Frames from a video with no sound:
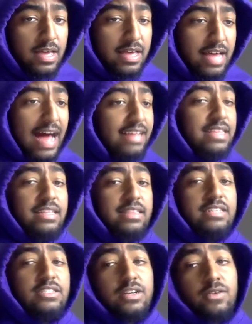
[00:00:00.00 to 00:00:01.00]
I think
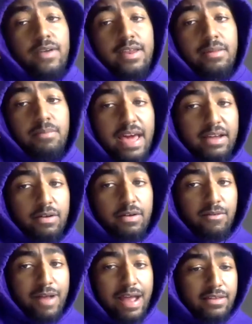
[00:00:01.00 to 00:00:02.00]
they should have ran it back
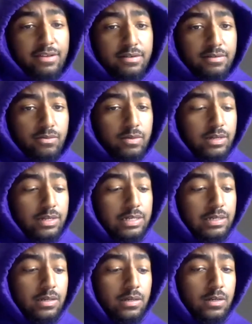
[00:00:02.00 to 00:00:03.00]
rather
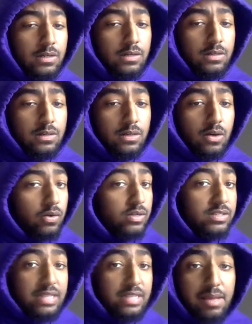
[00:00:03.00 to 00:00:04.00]
when Golden
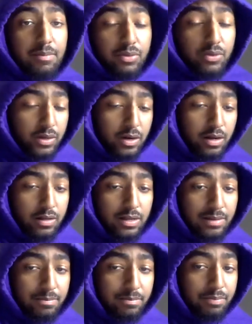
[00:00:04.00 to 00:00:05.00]
State blew it all
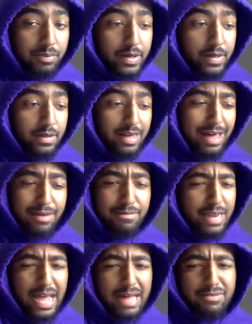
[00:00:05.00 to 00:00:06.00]
up, but I
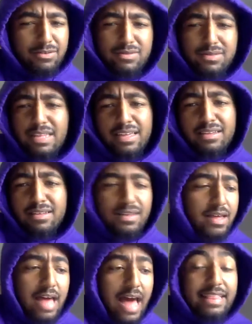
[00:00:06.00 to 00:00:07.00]
don't think.
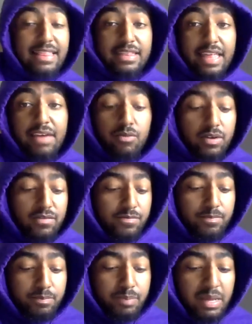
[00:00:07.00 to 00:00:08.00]
I think they would have
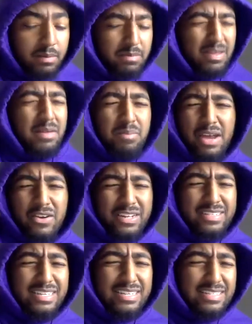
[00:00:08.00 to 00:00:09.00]
been in better
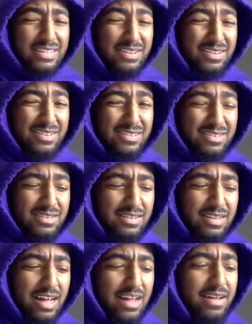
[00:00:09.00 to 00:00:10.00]
contention
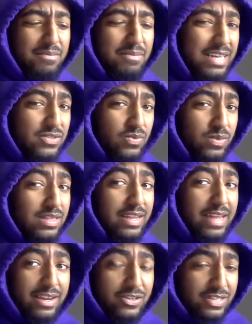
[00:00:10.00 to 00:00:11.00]
to mess with the
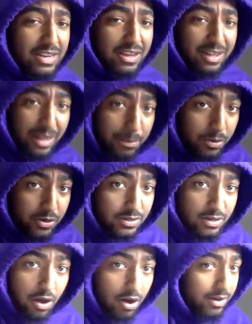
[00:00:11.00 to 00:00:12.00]
Lakers than the Clippers
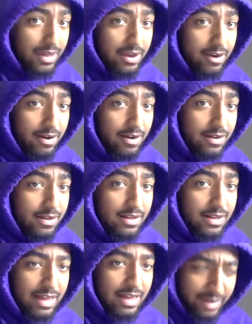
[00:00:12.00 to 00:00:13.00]
all year,
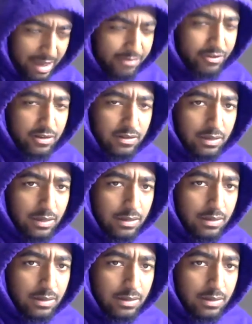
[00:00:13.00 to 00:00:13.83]
definitely.